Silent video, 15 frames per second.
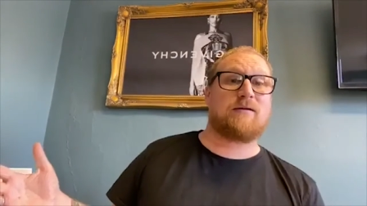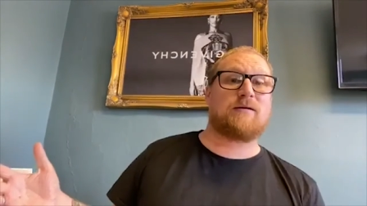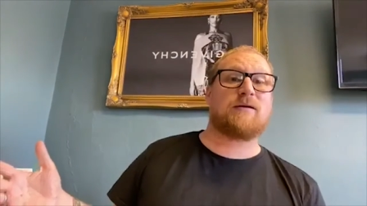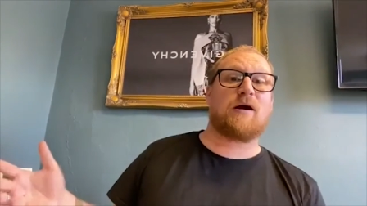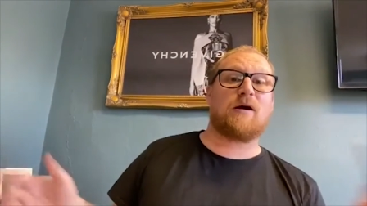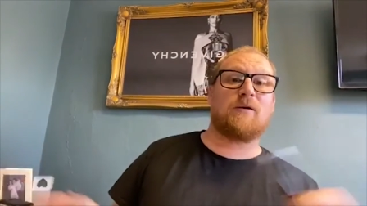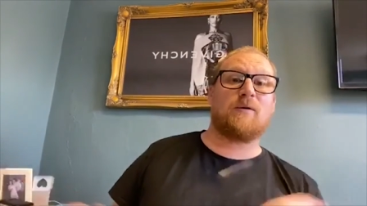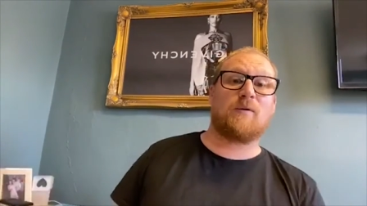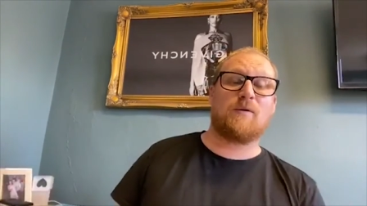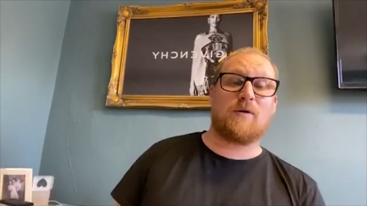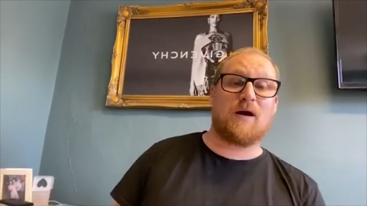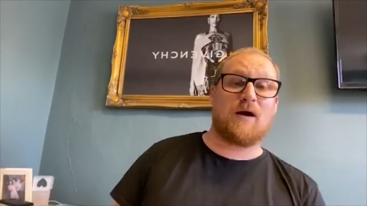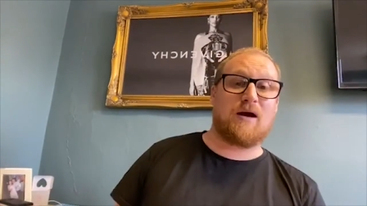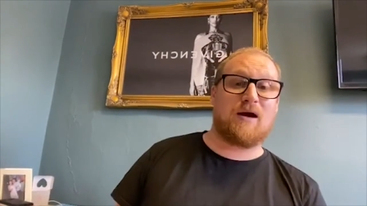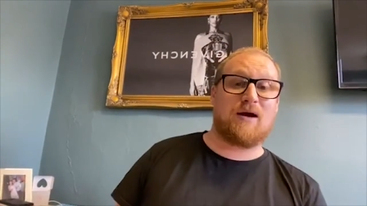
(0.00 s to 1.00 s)
You
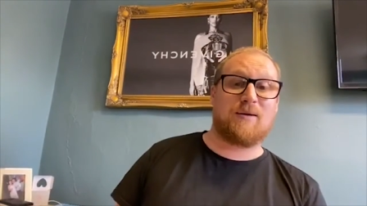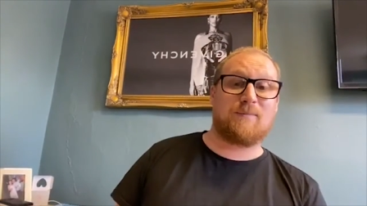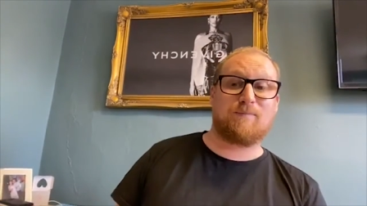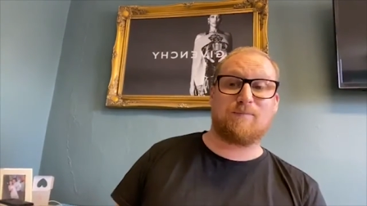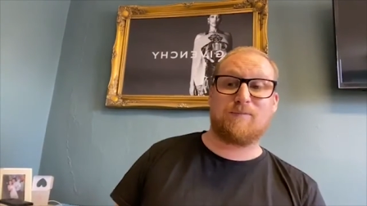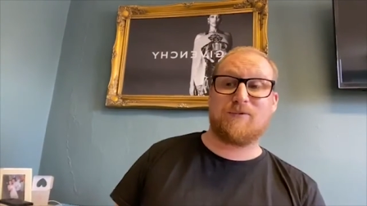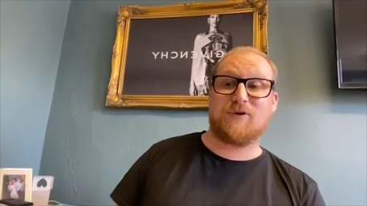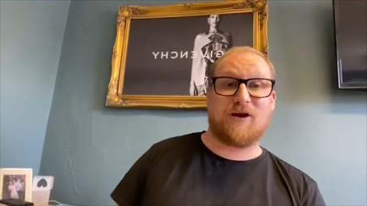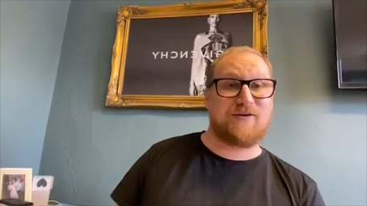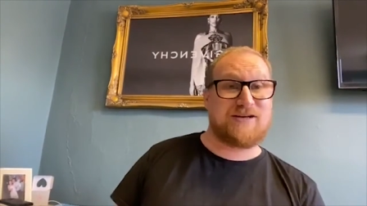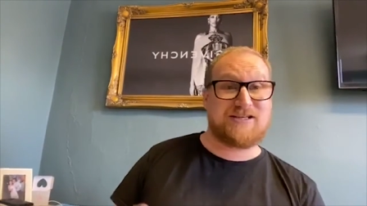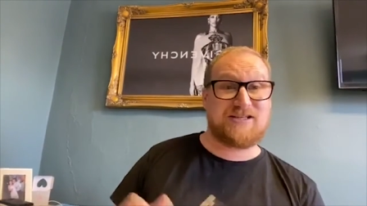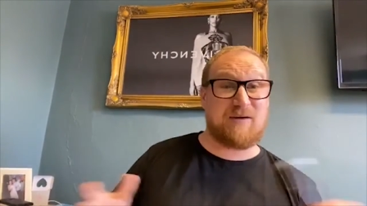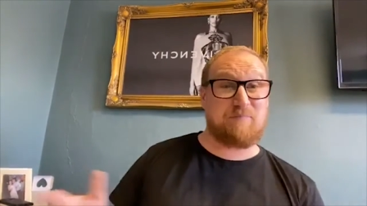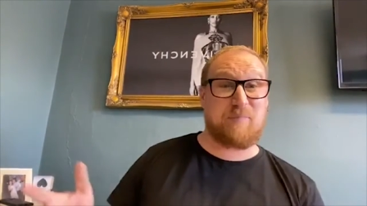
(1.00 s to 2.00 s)
know,
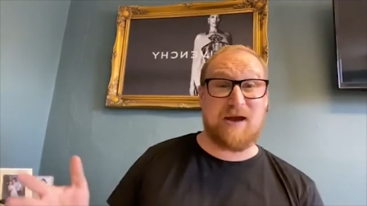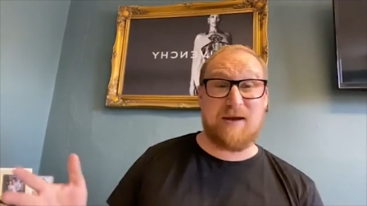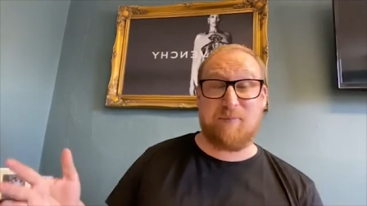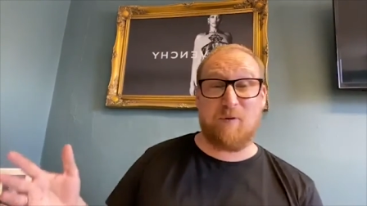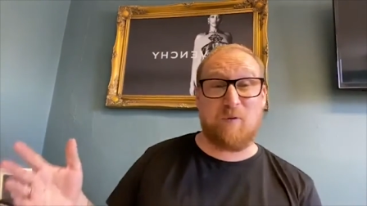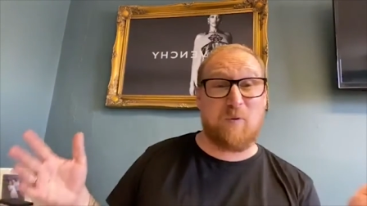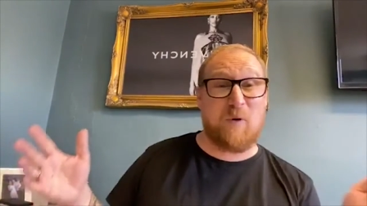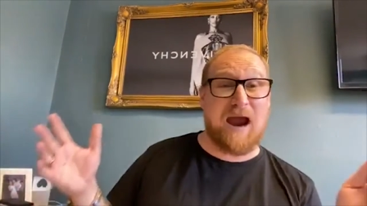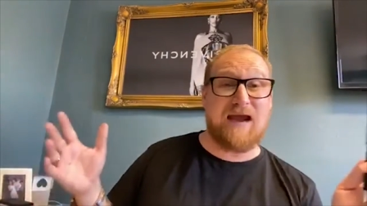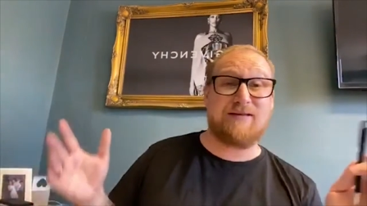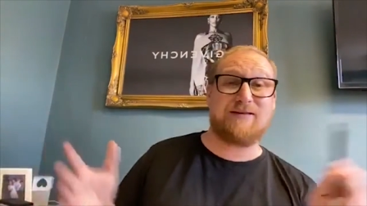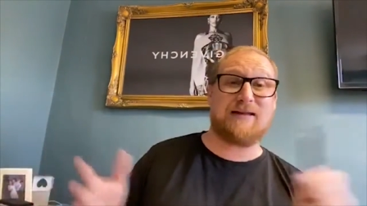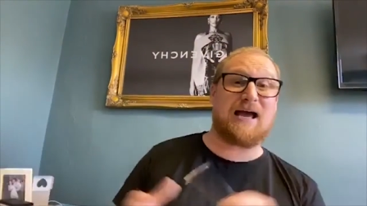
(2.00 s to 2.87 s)
there's some people in